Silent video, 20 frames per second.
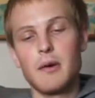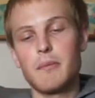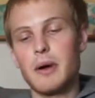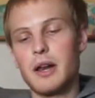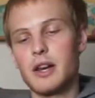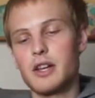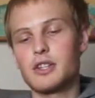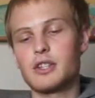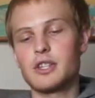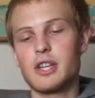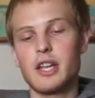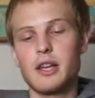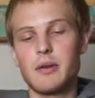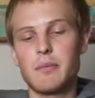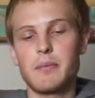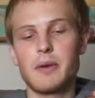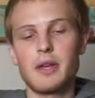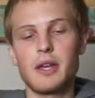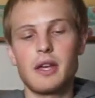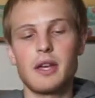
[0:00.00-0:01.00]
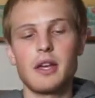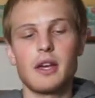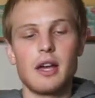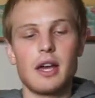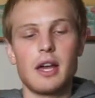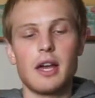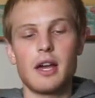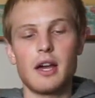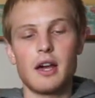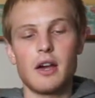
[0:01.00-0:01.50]
Managed to hit me
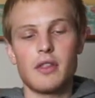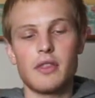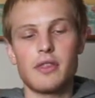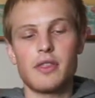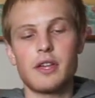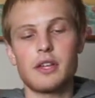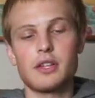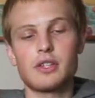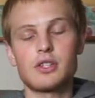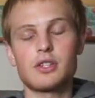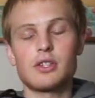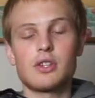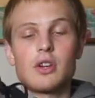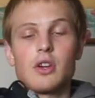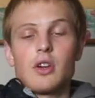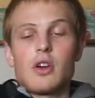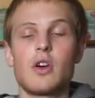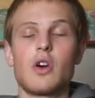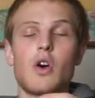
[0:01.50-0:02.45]
this